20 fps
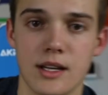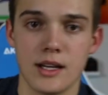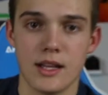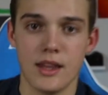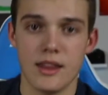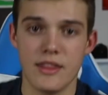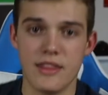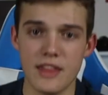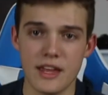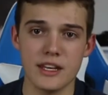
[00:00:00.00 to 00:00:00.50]

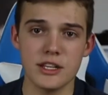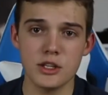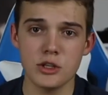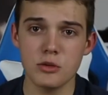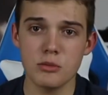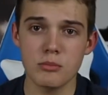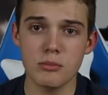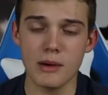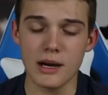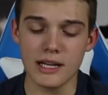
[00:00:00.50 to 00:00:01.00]
then
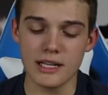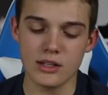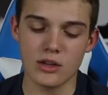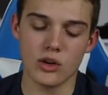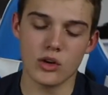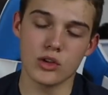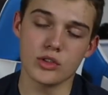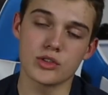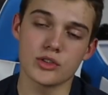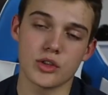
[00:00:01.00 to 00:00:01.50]
you might
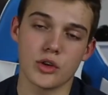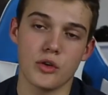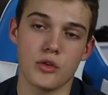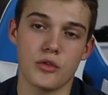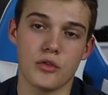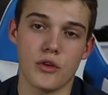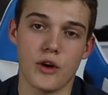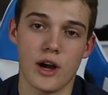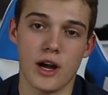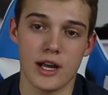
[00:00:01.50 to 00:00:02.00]
also
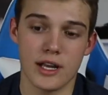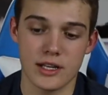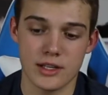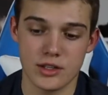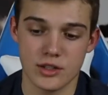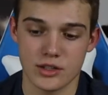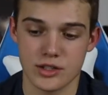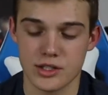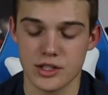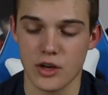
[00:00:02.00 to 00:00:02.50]
find
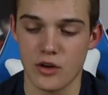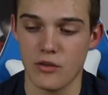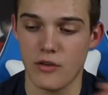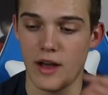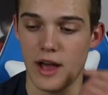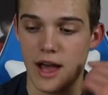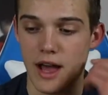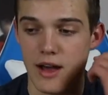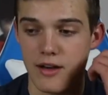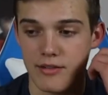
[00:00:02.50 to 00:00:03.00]
yourself
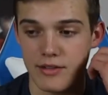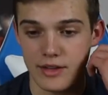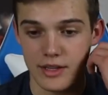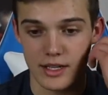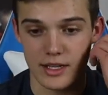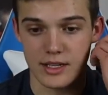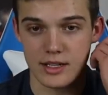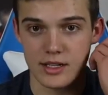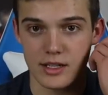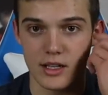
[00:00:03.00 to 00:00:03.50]

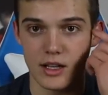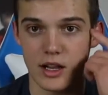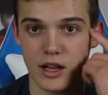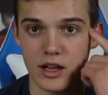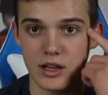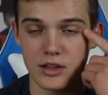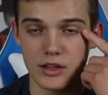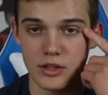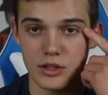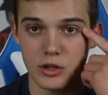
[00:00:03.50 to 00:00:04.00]
having
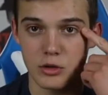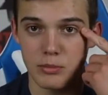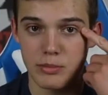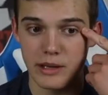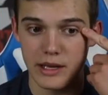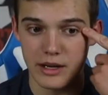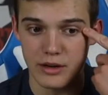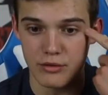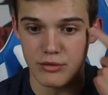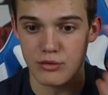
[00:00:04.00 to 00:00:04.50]
a little
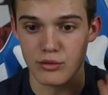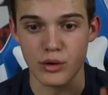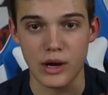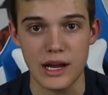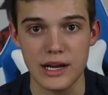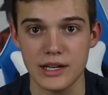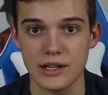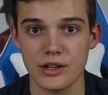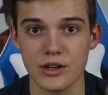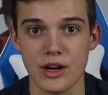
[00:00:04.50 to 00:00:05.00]
bit of
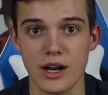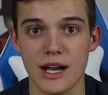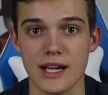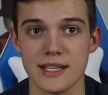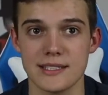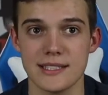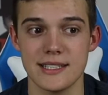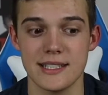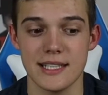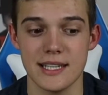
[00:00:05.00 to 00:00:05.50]
red in your
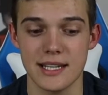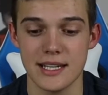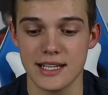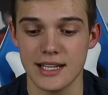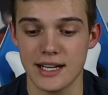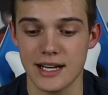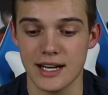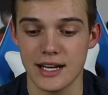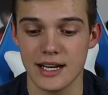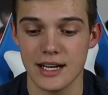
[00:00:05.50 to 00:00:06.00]
eyes at the end of the
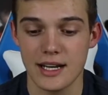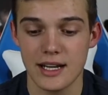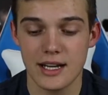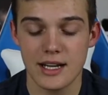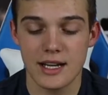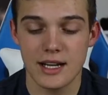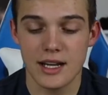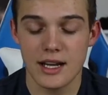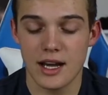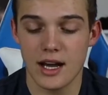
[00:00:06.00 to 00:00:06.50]
night,
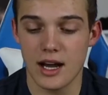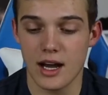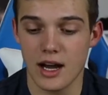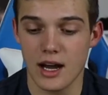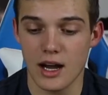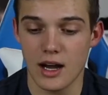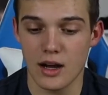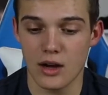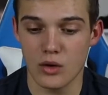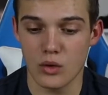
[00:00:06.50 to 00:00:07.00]

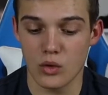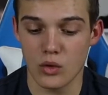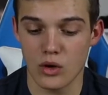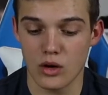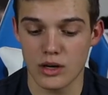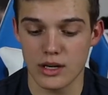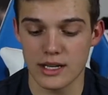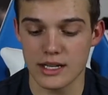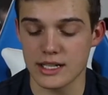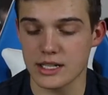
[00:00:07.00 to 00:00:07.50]

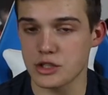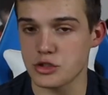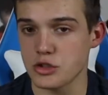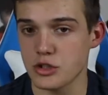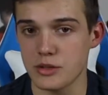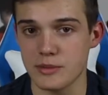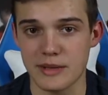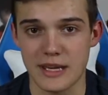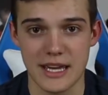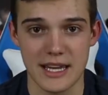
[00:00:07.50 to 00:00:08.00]
or in
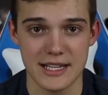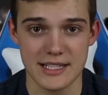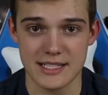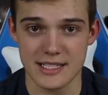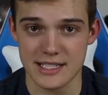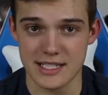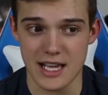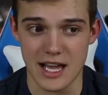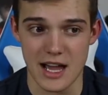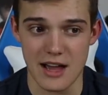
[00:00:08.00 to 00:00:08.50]
extreme
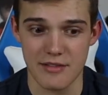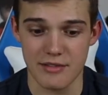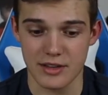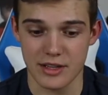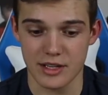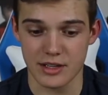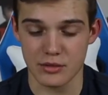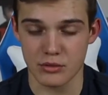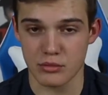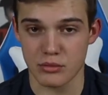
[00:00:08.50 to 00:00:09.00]
cases
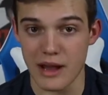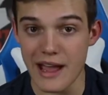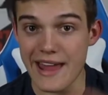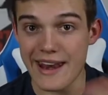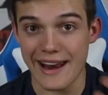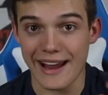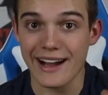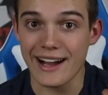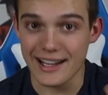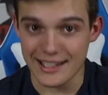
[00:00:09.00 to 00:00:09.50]
having red
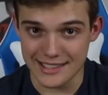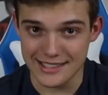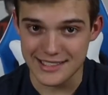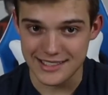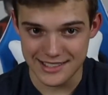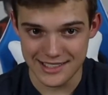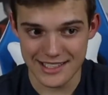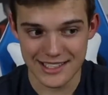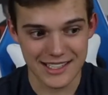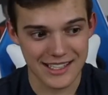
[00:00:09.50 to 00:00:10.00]
eyes
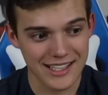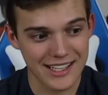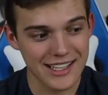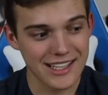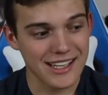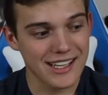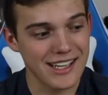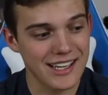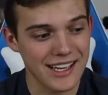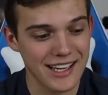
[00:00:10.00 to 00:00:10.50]

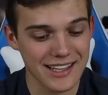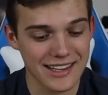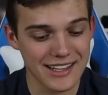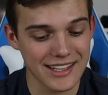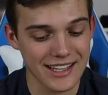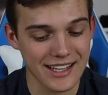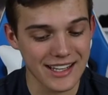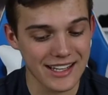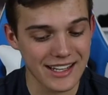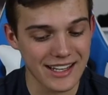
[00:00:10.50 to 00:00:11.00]
at the
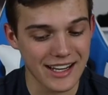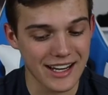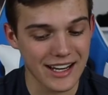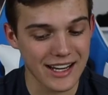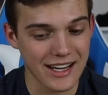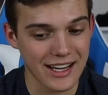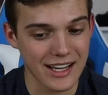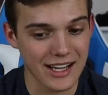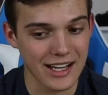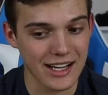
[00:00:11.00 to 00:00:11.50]
end of the
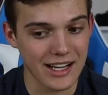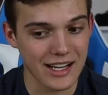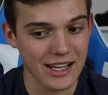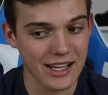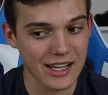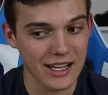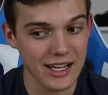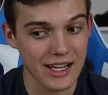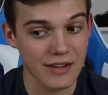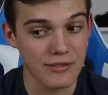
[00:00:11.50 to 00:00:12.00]
night.
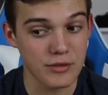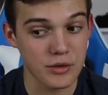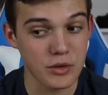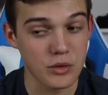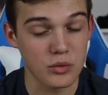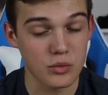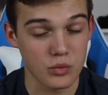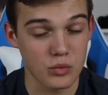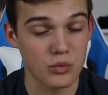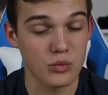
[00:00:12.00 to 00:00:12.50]
If
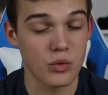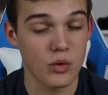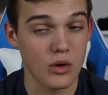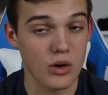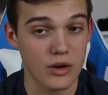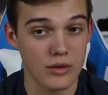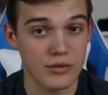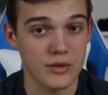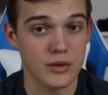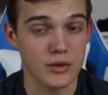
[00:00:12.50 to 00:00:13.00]

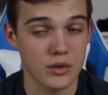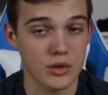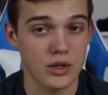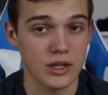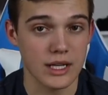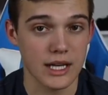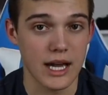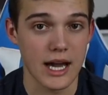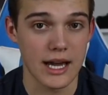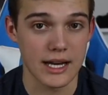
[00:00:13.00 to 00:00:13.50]
you
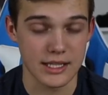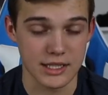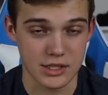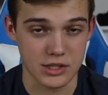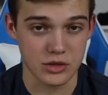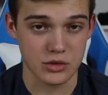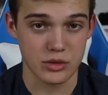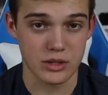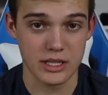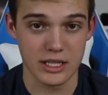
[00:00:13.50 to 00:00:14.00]
look at a
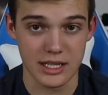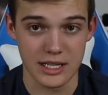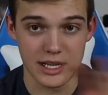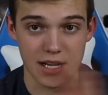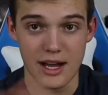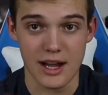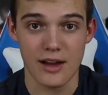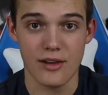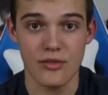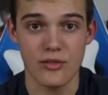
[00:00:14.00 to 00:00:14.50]
screen
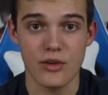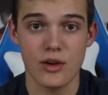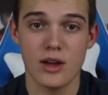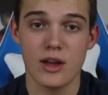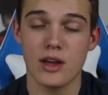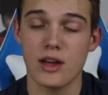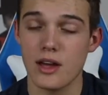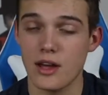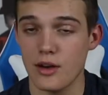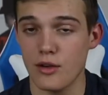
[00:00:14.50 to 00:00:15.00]
enough
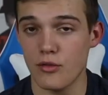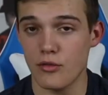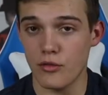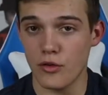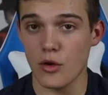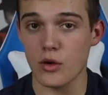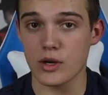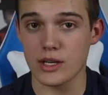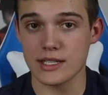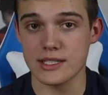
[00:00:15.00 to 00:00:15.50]
and
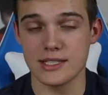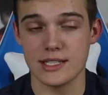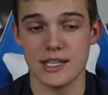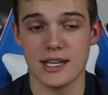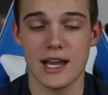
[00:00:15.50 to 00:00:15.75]
focus in